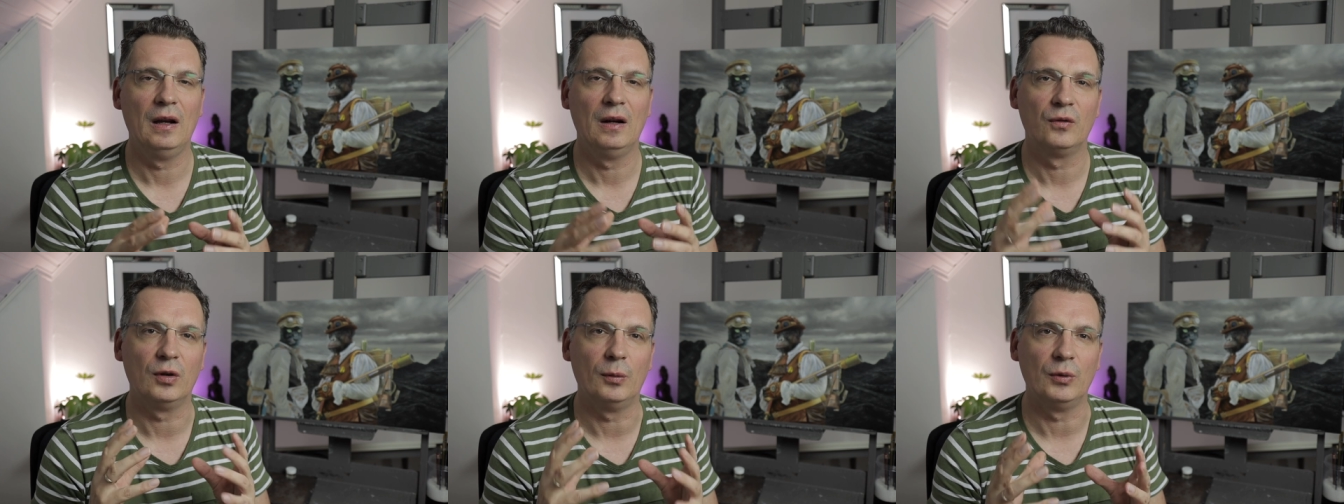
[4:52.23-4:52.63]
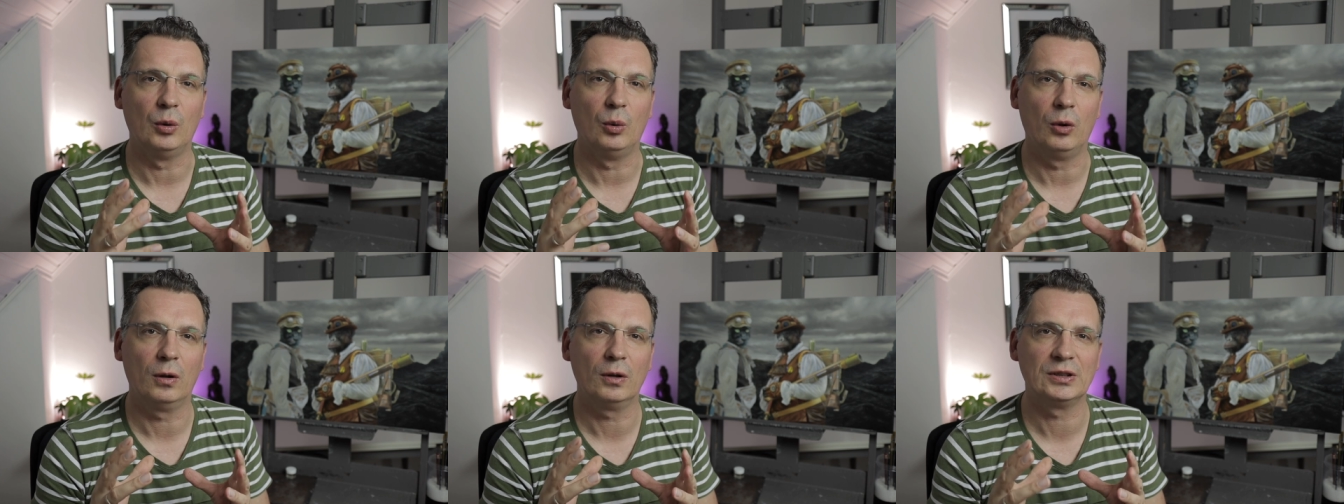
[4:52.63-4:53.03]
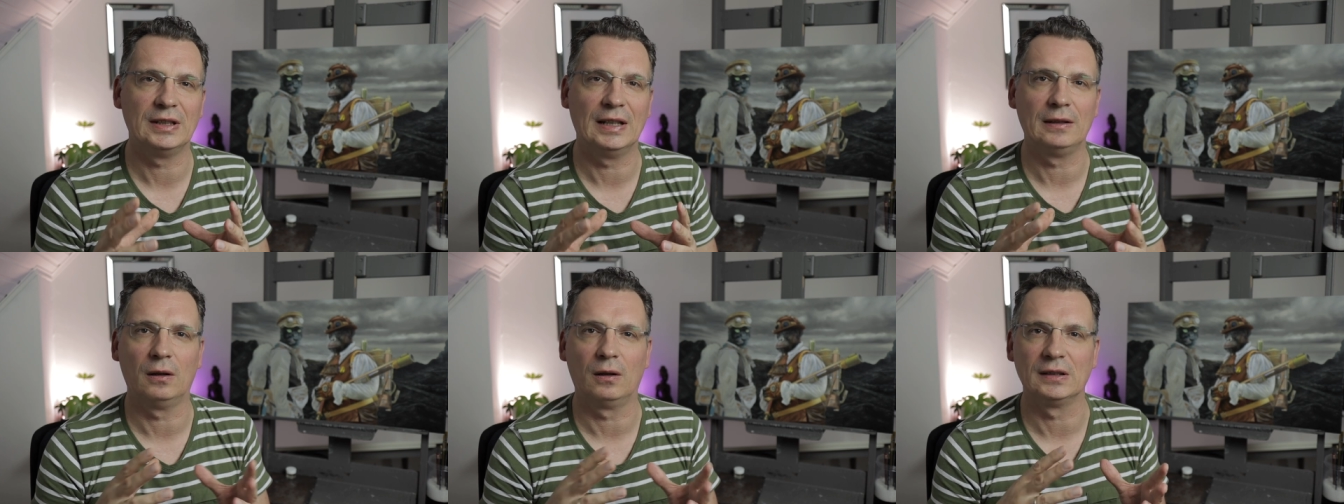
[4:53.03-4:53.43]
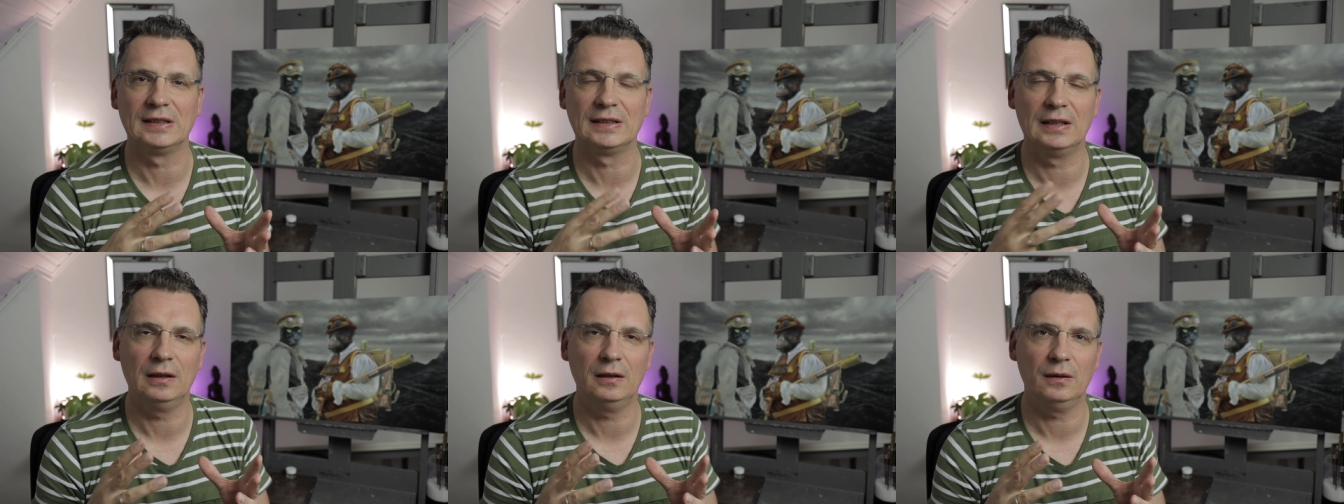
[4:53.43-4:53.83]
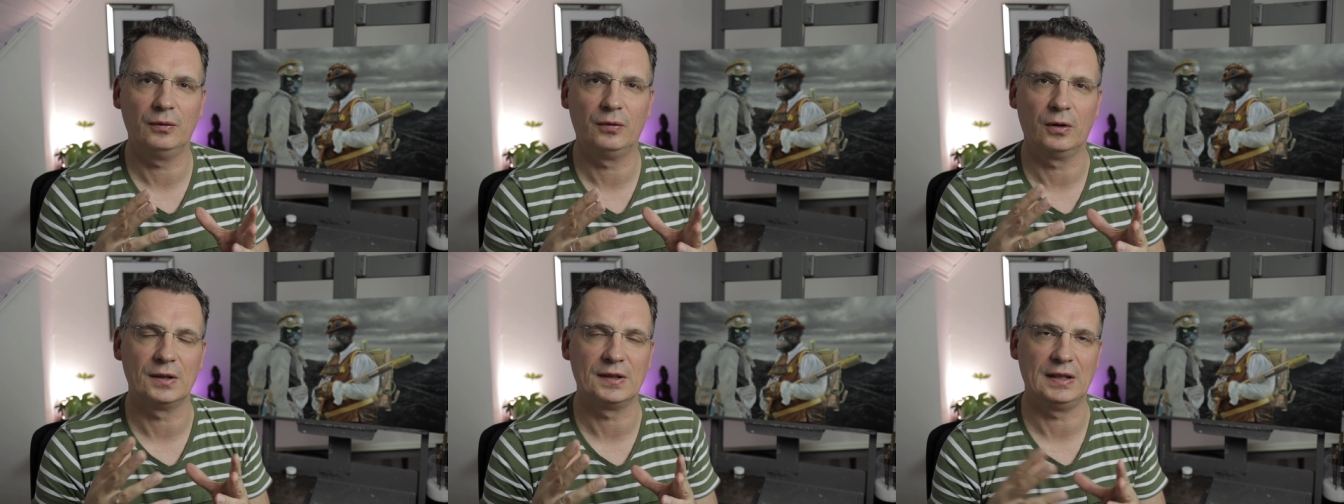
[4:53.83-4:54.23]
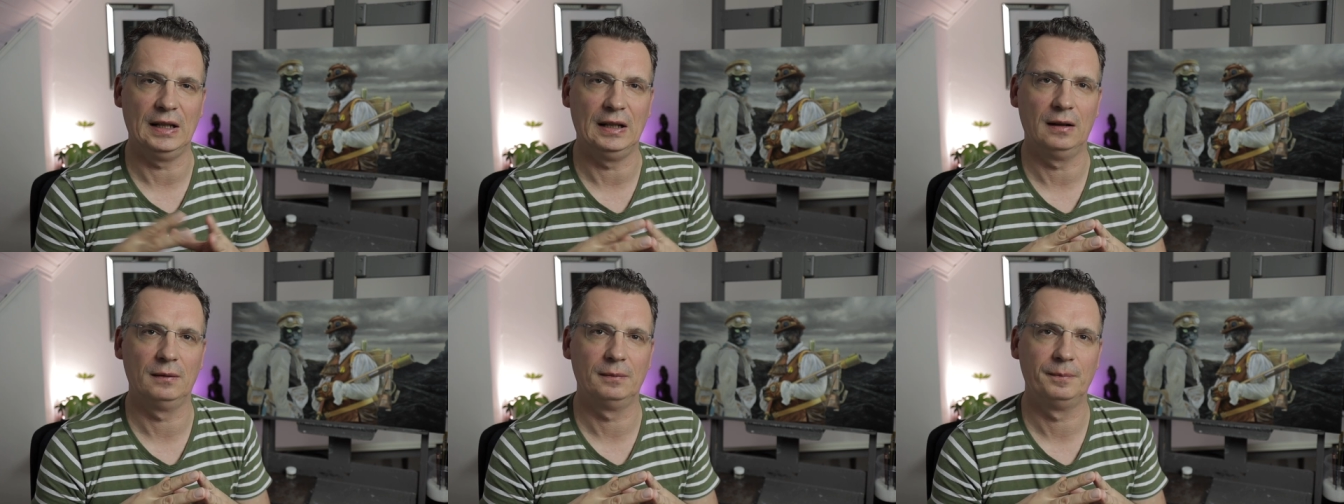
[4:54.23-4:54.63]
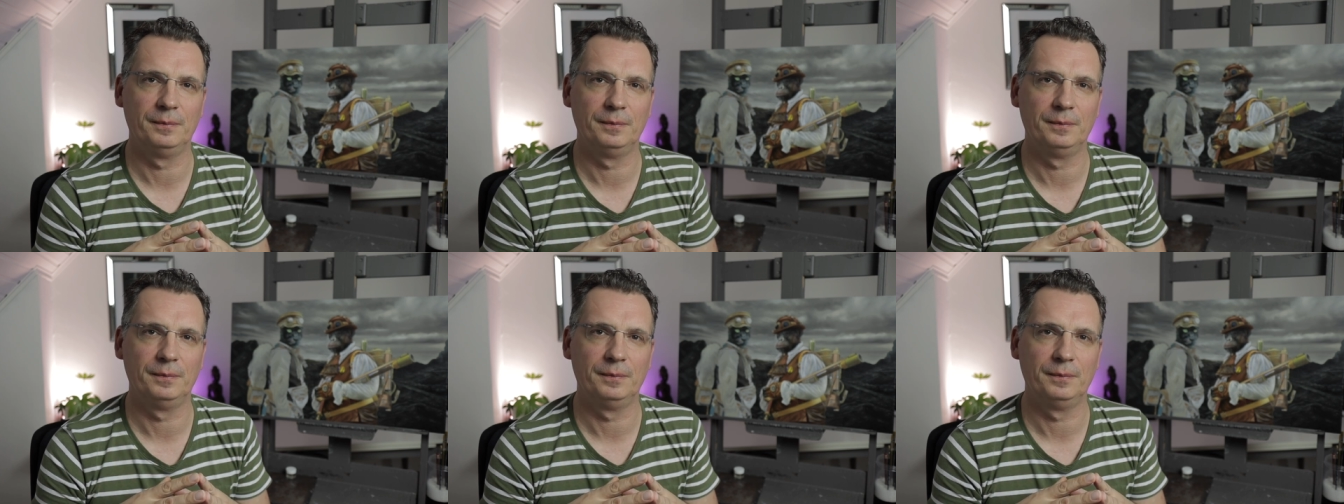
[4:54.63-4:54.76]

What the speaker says: from the works that are still for sale.